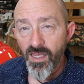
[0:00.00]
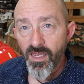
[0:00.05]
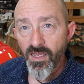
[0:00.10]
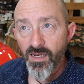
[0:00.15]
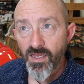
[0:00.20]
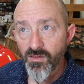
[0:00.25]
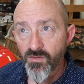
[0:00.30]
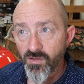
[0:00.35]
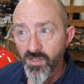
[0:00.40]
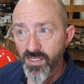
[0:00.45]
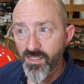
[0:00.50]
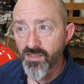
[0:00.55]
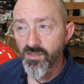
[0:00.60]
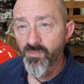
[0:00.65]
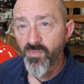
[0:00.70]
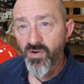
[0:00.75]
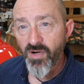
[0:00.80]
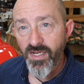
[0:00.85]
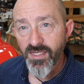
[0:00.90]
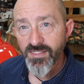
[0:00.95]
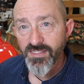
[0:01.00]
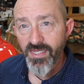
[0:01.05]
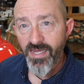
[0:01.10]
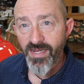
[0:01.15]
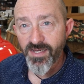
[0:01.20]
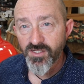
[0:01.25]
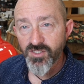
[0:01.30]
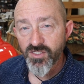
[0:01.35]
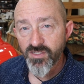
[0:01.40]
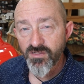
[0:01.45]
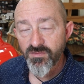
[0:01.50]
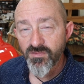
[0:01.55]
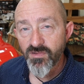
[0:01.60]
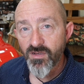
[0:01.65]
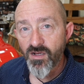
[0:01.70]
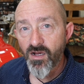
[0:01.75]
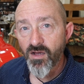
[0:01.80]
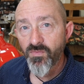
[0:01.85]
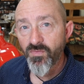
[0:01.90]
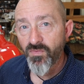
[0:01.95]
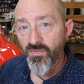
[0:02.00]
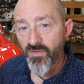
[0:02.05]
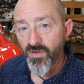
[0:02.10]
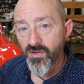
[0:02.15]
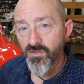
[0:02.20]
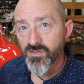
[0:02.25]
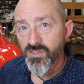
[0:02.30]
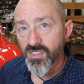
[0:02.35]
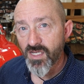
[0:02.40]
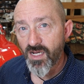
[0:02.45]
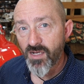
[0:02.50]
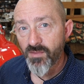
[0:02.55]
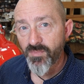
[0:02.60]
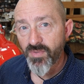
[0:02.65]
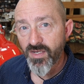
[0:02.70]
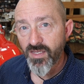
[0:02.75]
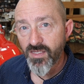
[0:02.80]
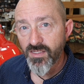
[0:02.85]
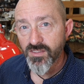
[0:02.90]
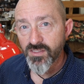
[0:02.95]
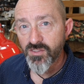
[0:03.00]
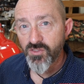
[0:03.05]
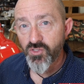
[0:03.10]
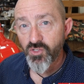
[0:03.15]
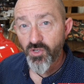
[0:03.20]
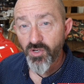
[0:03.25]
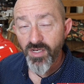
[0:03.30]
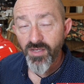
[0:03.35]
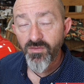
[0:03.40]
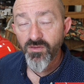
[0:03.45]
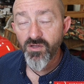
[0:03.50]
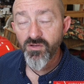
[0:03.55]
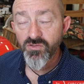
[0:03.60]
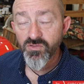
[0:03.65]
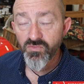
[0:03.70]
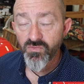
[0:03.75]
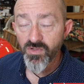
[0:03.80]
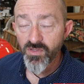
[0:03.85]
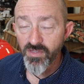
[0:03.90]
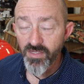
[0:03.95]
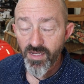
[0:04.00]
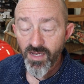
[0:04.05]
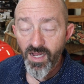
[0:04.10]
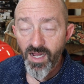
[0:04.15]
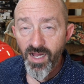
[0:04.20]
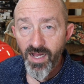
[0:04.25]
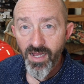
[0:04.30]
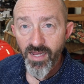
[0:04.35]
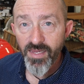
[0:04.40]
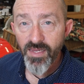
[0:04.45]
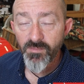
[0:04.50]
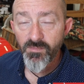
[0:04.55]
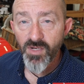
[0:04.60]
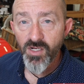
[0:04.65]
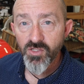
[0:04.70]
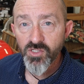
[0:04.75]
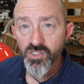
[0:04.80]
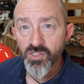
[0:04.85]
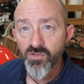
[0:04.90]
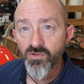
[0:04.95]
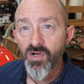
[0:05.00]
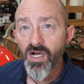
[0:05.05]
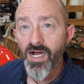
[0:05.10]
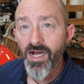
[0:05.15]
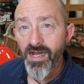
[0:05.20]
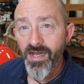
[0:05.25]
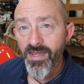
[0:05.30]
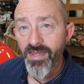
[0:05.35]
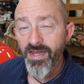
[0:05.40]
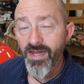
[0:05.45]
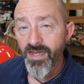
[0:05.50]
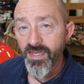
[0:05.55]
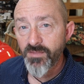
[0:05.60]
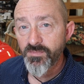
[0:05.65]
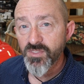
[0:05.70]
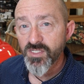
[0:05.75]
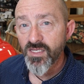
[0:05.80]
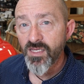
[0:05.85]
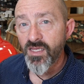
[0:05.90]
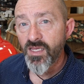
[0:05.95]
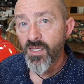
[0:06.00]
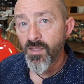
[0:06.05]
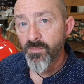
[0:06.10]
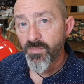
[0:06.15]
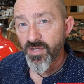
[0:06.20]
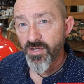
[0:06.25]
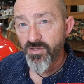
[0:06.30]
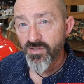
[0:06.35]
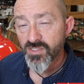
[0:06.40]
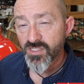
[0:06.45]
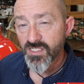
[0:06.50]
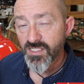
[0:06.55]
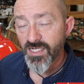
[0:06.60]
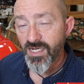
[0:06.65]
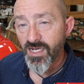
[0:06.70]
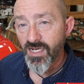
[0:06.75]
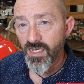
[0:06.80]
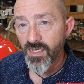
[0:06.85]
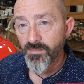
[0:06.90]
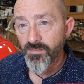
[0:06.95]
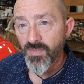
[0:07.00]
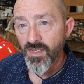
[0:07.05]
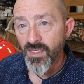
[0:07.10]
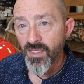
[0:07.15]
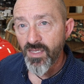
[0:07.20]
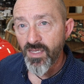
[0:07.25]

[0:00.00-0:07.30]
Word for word: And I look at the price action on those companies during those really high emotional, high hyped periods of time,